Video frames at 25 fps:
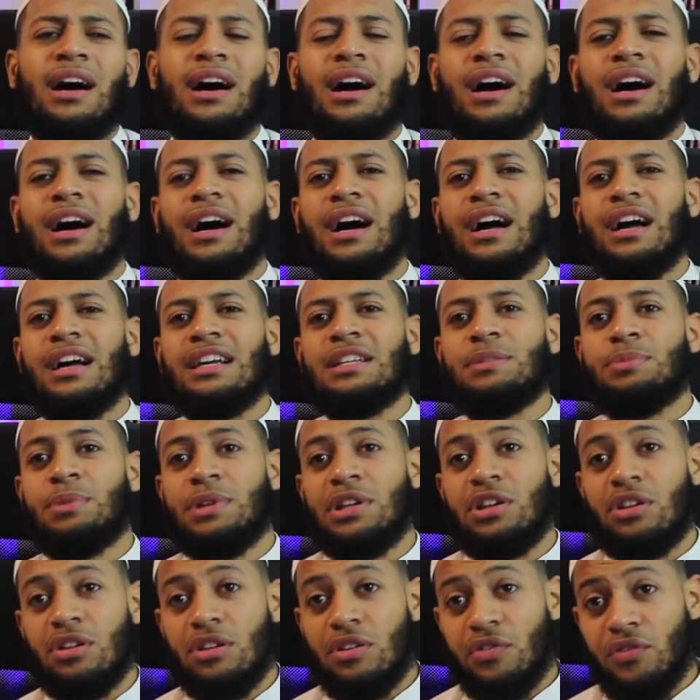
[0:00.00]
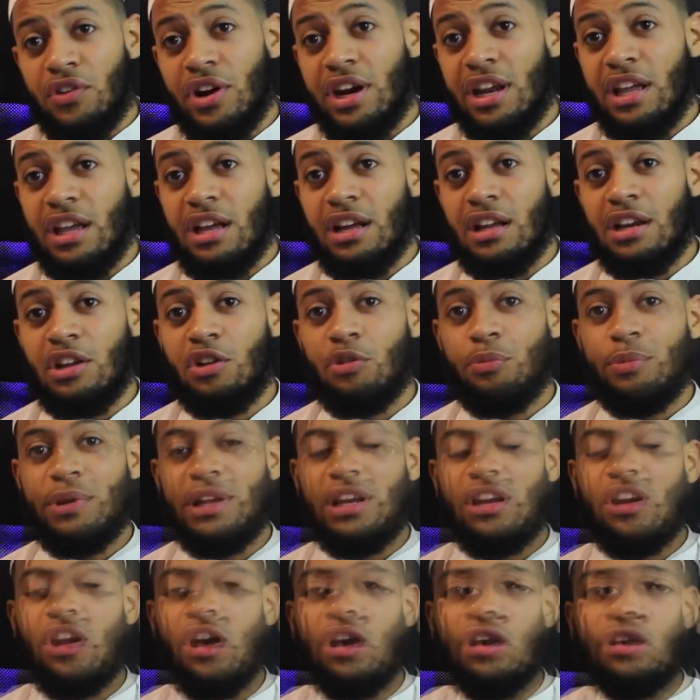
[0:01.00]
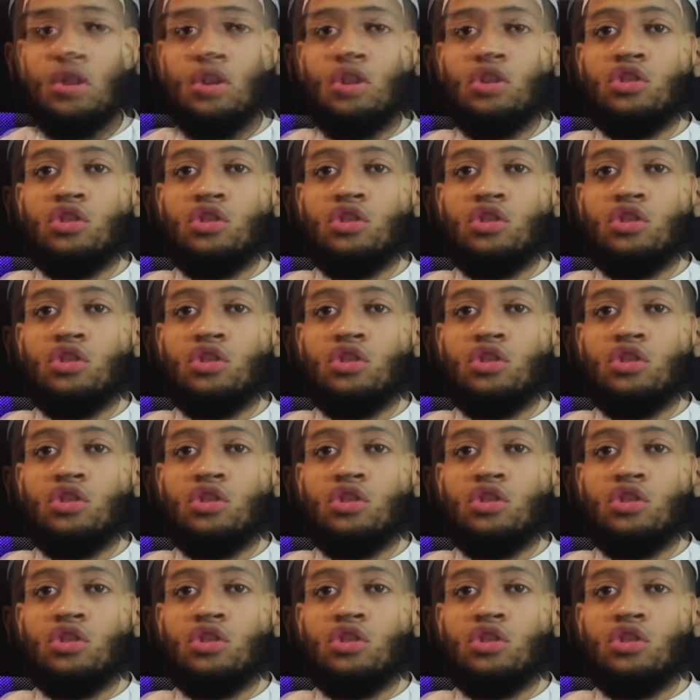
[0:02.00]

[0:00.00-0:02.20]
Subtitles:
It's been already a little bit long.